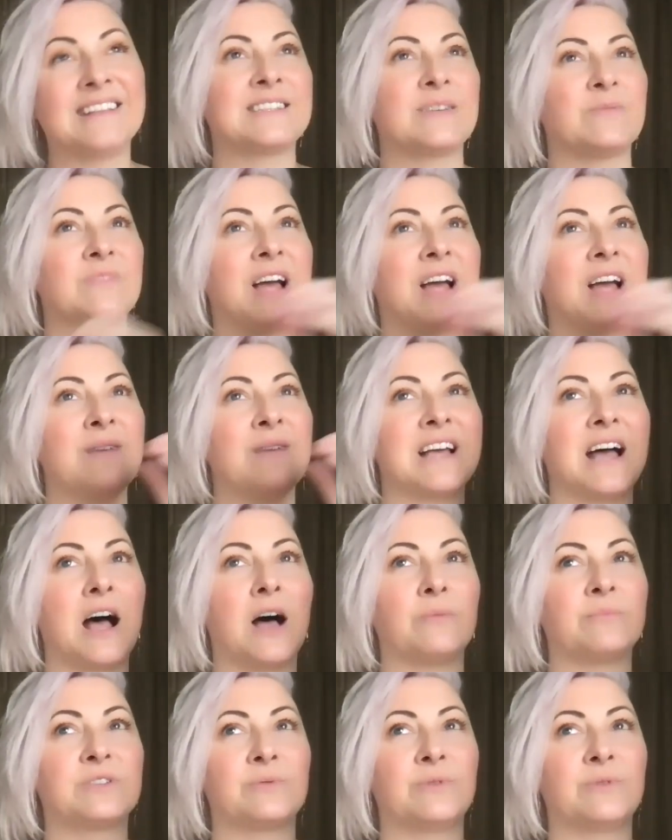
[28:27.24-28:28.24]
Sometimes that
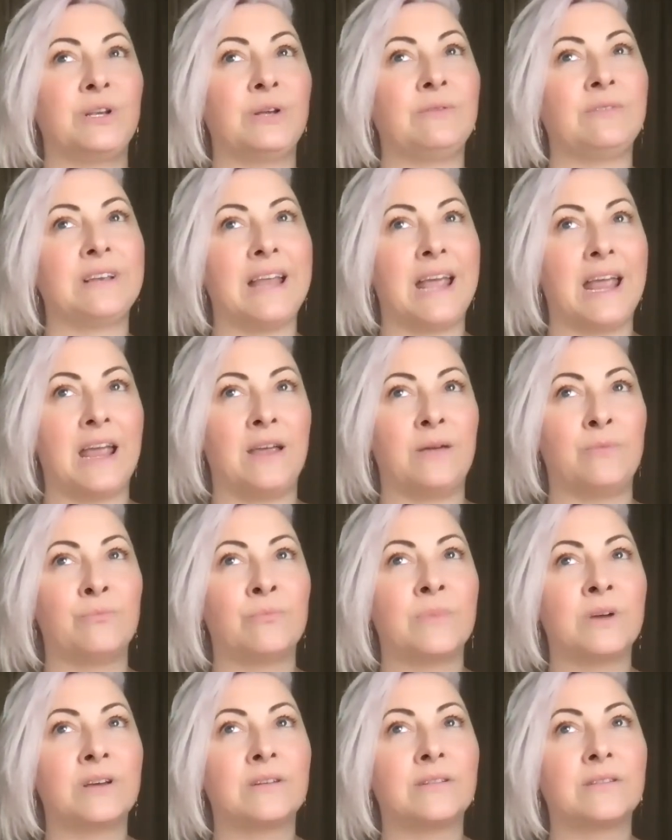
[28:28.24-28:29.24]
helps when you
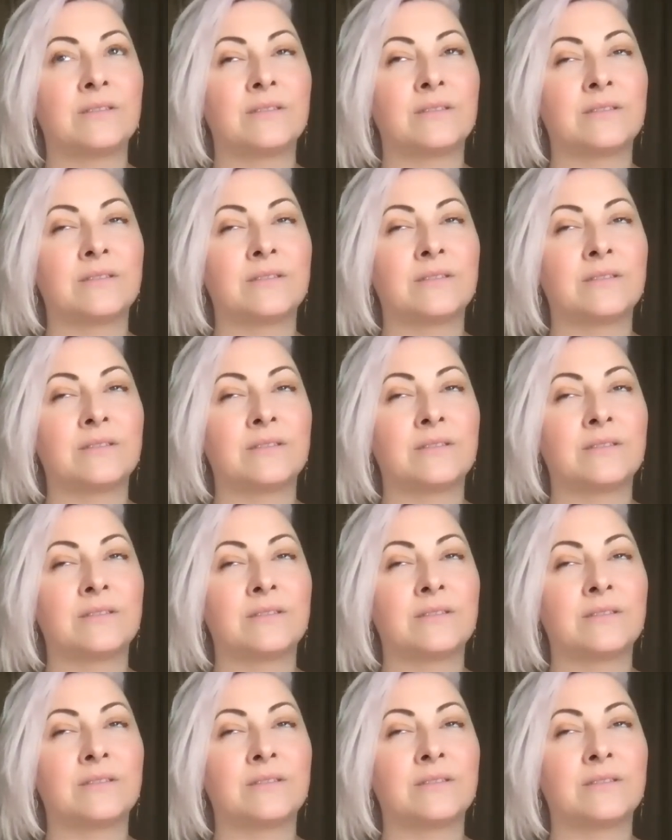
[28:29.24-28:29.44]
name,